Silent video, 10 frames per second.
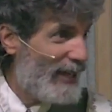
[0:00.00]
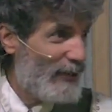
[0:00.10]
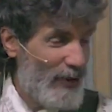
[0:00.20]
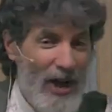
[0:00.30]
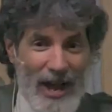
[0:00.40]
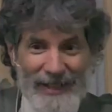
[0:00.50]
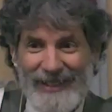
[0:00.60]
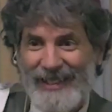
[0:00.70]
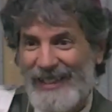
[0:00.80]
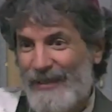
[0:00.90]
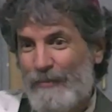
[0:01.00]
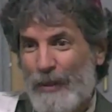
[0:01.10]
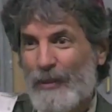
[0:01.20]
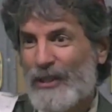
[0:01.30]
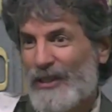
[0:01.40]
later on in the
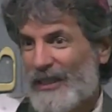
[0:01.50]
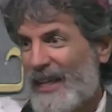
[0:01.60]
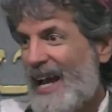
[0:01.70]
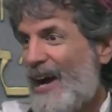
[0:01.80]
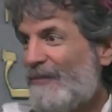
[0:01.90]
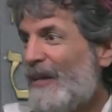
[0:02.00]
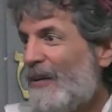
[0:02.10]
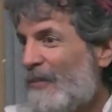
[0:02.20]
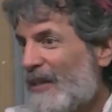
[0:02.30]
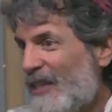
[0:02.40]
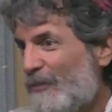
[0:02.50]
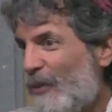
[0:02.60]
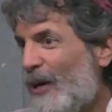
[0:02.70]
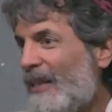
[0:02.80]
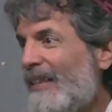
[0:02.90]
biblical account, but at this
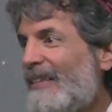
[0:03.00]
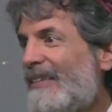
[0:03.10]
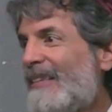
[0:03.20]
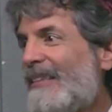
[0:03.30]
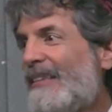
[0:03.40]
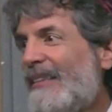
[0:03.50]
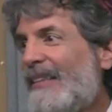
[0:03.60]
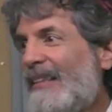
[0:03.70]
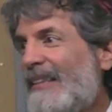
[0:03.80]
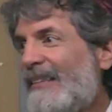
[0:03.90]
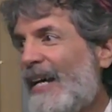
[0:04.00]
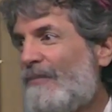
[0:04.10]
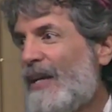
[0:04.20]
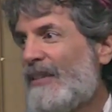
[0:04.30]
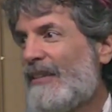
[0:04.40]
point, he still is
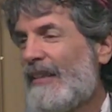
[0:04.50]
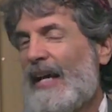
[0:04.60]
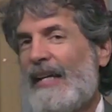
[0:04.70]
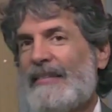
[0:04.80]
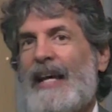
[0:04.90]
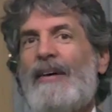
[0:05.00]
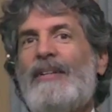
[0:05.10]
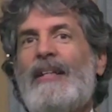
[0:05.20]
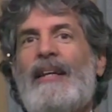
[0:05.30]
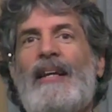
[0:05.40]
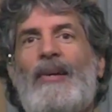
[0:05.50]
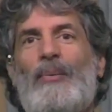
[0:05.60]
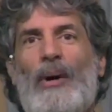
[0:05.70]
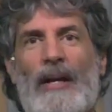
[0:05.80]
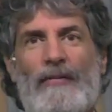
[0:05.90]
not mentioned as having a
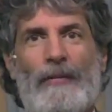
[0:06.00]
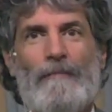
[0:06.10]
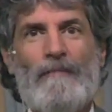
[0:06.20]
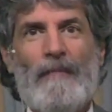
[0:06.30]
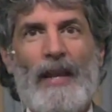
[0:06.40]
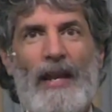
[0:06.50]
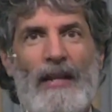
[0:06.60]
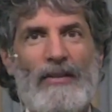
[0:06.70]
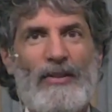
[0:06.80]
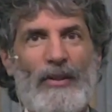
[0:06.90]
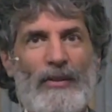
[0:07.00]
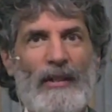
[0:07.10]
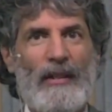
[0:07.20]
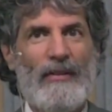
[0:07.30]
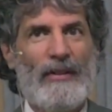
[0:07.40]
wife. And so
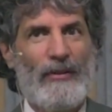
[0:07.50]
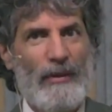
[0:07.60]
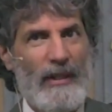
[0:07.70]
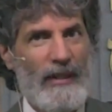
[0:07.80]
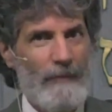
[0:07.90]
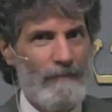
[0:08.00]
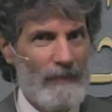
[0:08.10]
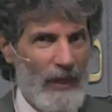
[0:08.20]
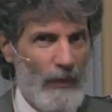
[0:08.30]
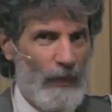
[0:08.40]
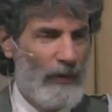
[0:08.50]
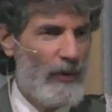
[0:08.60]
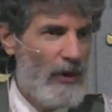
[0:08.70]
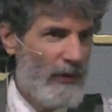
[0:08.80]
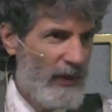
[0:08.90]
the, the three of them, with
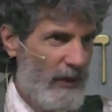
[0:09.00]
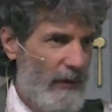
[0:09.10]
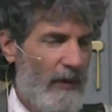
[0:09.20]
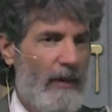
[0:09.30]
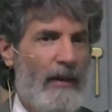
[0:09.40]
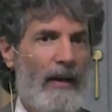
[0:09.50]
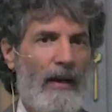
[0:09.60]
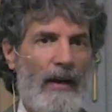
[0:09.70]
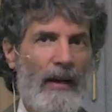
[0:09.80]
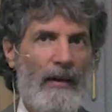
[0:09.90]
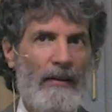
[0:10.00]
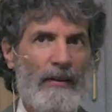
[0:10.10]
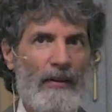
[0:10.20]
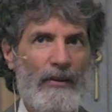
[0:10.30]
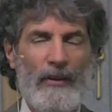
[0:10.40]
all their,
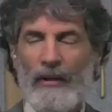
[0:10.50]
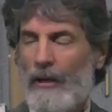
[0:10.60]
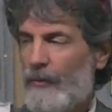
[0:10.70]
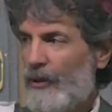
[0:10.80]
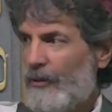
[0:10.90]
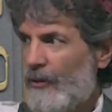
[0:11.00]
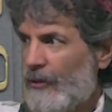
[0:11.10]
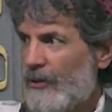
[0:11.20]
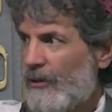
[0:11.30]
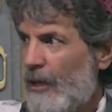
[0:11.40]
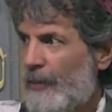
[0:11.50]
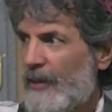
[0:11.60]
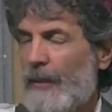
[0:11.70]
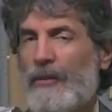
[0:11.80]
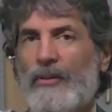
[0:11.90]
uh, their help, those that are helping
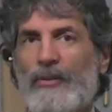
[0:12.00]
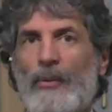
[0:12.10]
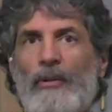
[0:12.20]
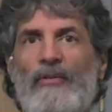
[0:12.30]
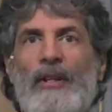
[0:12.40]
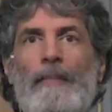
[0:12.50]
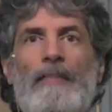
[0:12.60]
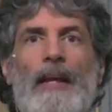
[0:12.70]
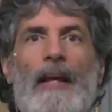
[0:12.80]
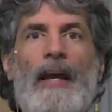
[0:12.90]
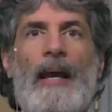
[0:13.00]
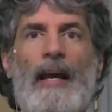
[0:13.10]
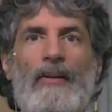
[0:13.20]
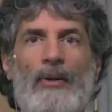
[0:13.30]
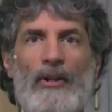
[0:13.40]
them, those who work for them,
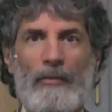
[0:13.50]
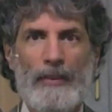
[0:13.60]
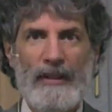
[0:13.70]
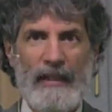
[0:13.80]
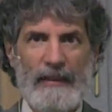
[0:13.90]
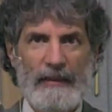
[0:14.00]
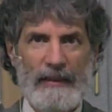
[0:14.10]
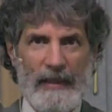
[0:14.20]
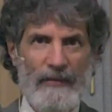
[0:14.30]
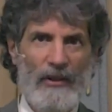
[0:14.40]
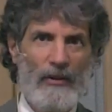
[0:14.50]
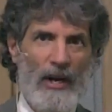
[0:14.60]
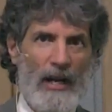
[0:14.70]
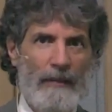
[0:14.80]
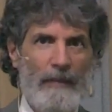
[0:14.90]
and all their possessions, leave
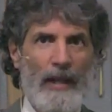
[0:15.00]
Haran